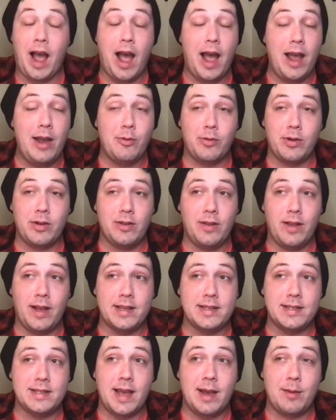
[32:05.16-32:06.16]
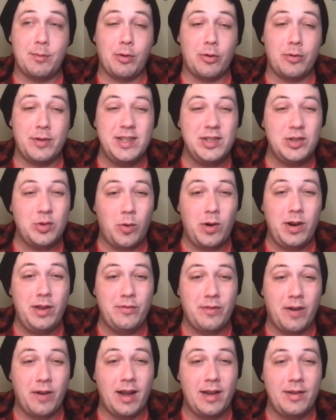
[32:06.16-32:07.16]
I realized that, bro. He's
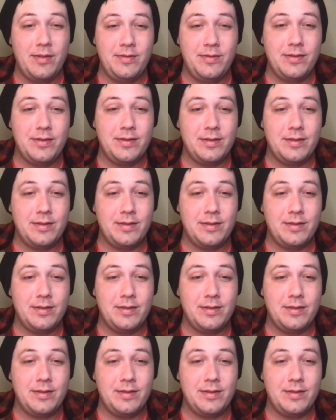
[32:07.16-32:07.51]
25.